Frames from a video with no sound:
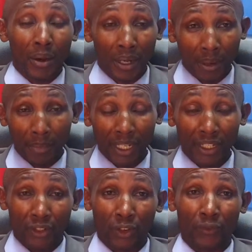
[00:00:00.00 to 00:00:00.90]
In the
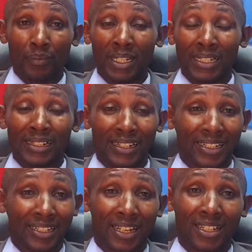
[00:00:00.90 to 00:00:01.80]
midst of being
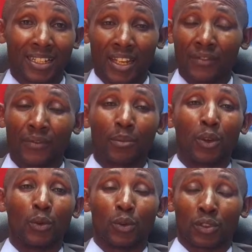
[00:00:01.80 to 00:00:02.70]
criticized,
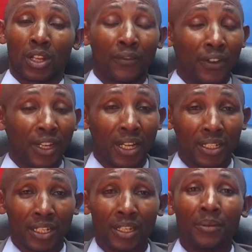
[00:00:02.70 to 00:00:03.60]
everybody was laughing
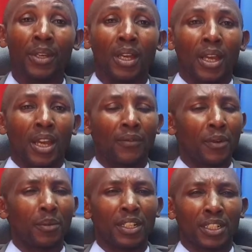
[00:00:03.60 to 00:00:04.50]
at him.
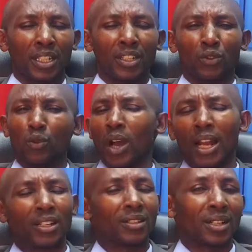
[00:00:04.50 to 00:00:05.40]
Everybody says you
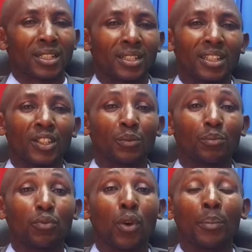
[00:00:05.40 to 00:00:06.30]
can't trust these
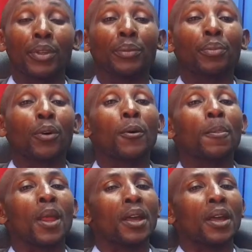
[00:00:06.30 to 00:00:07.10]
poor people.